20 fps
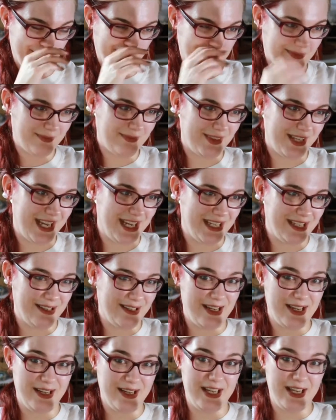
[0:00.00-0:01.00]
like,
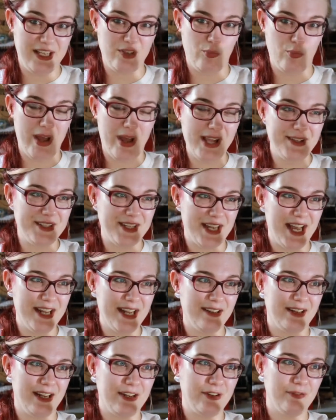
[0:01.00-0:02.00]
it's well done
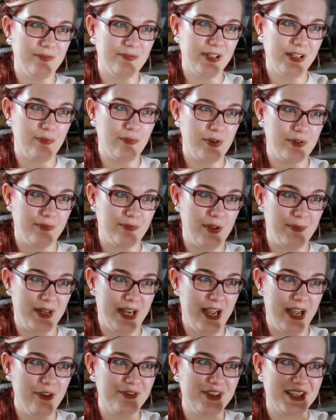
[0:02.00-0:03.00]
and I don't really want to rip it
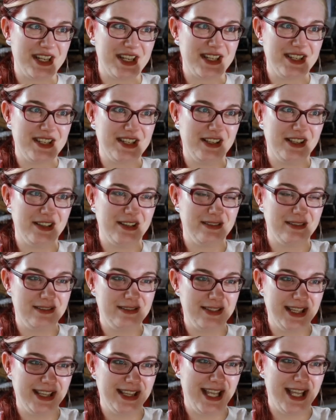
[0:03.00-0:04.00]
out because I still
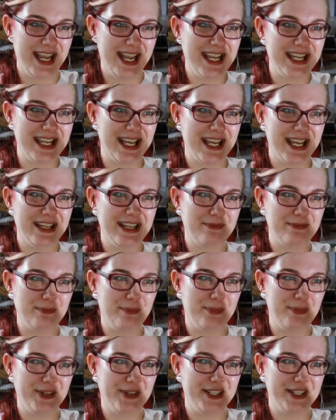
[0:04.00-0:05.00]
like it,
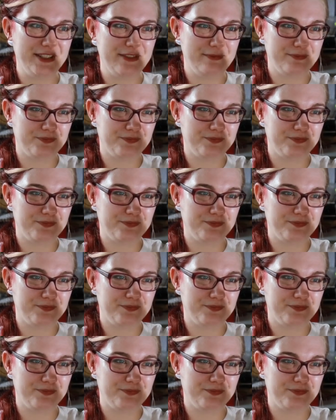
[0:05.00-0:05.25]
but